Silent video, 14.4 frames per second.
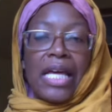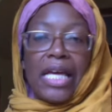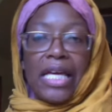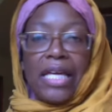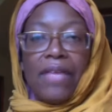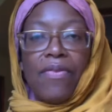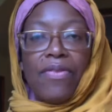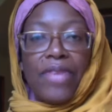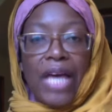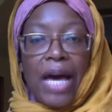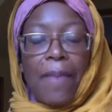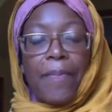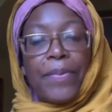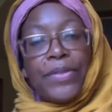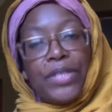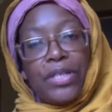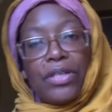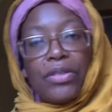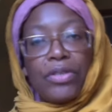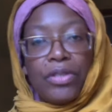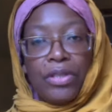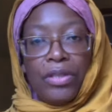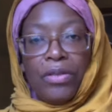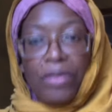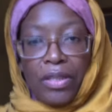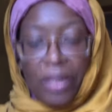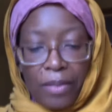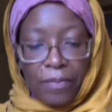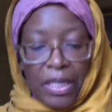in that particular
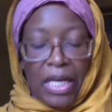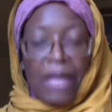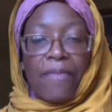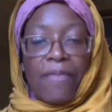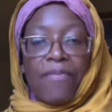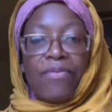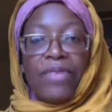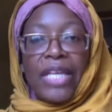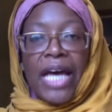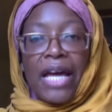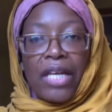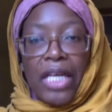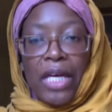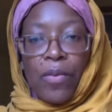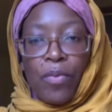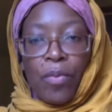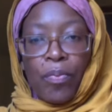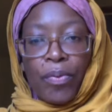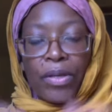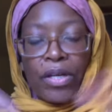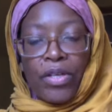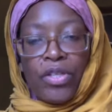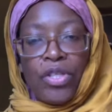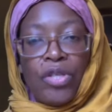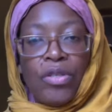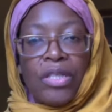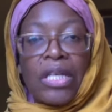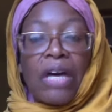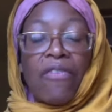union, that it will bring a
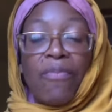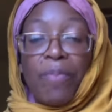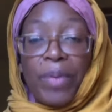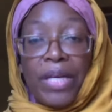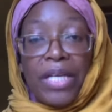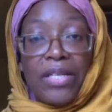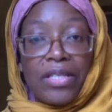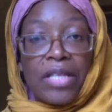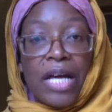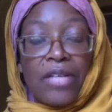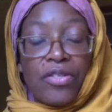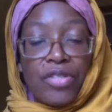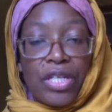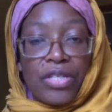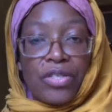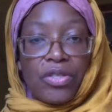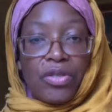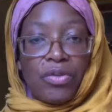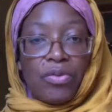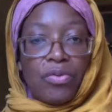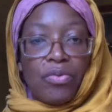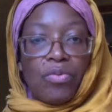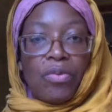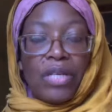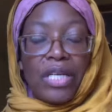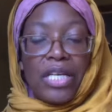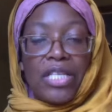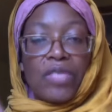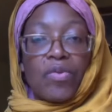union of peace, not just to
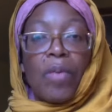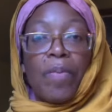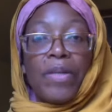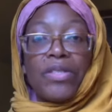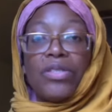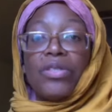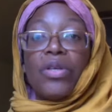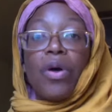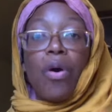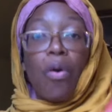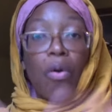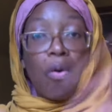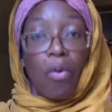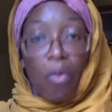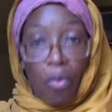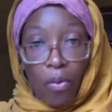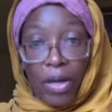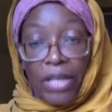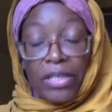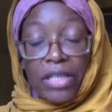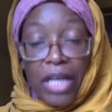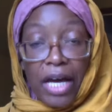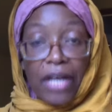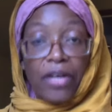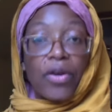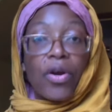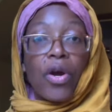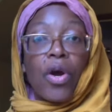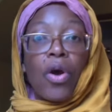Israel, but to the whole
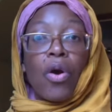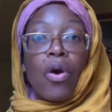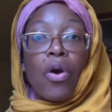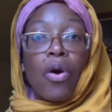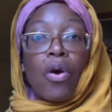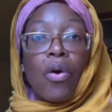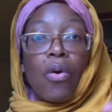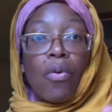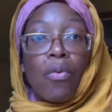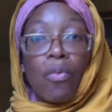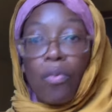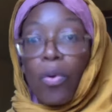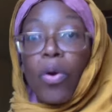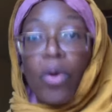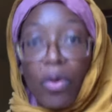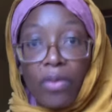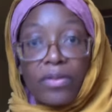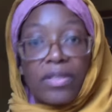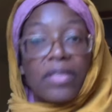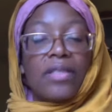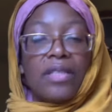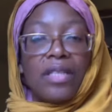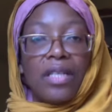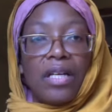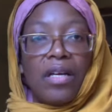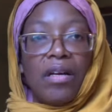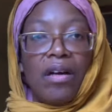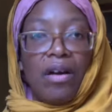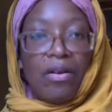entire world.
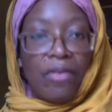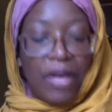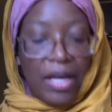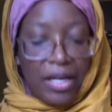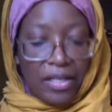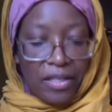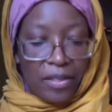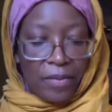All right?